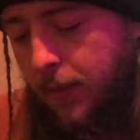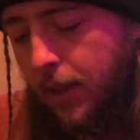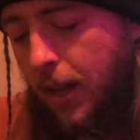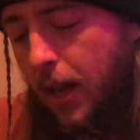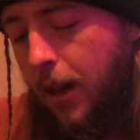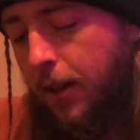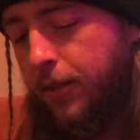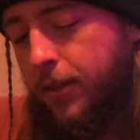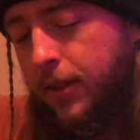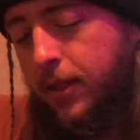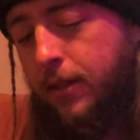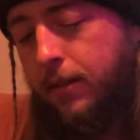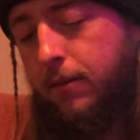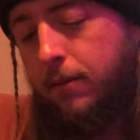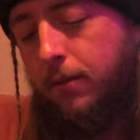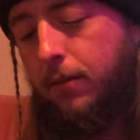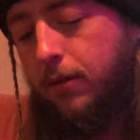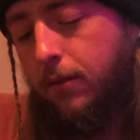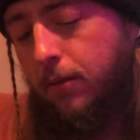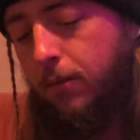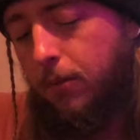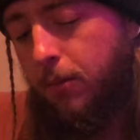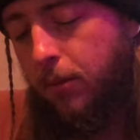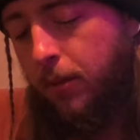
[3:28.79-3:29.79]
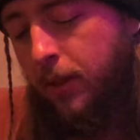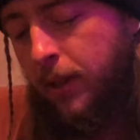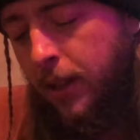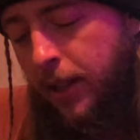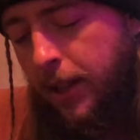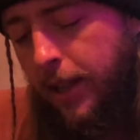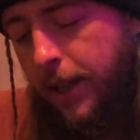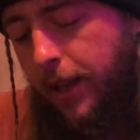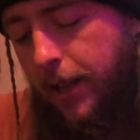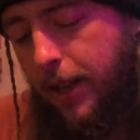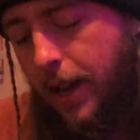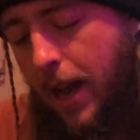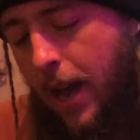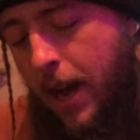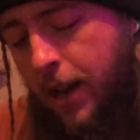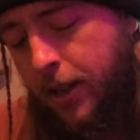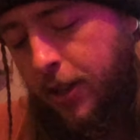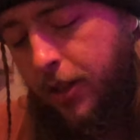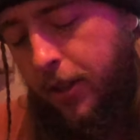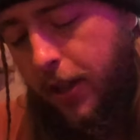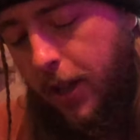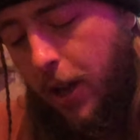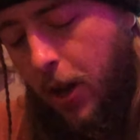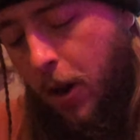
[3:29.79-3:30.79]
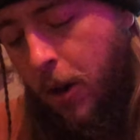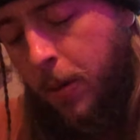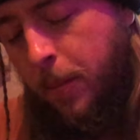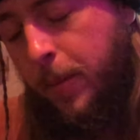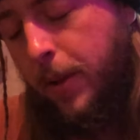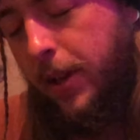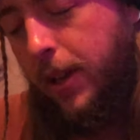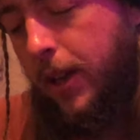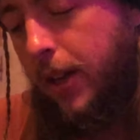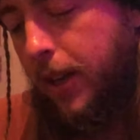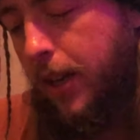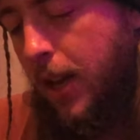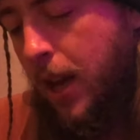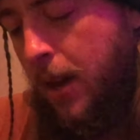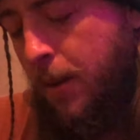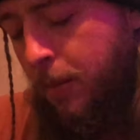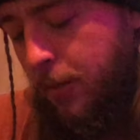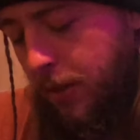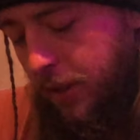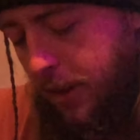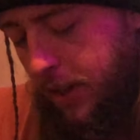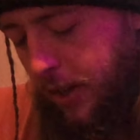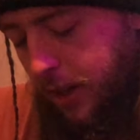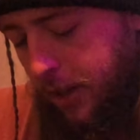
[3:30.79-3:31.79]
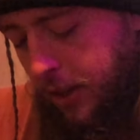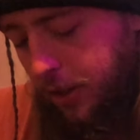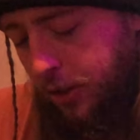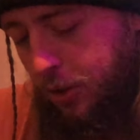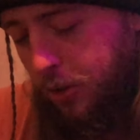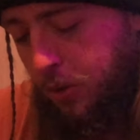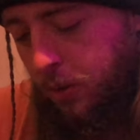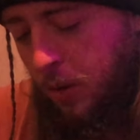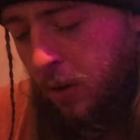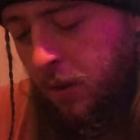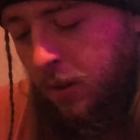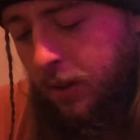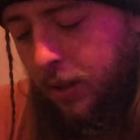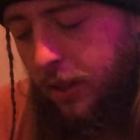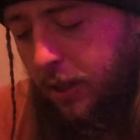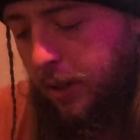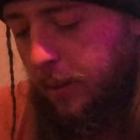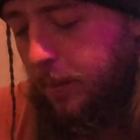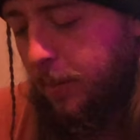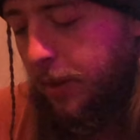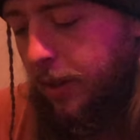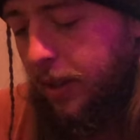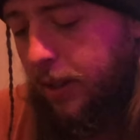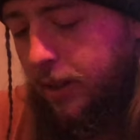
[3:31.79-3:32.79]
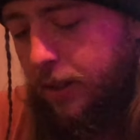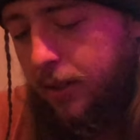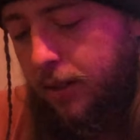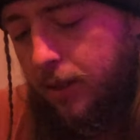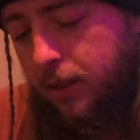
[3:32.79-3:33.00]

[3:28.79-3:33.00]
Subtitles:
was really actually hoping it came with a controller, but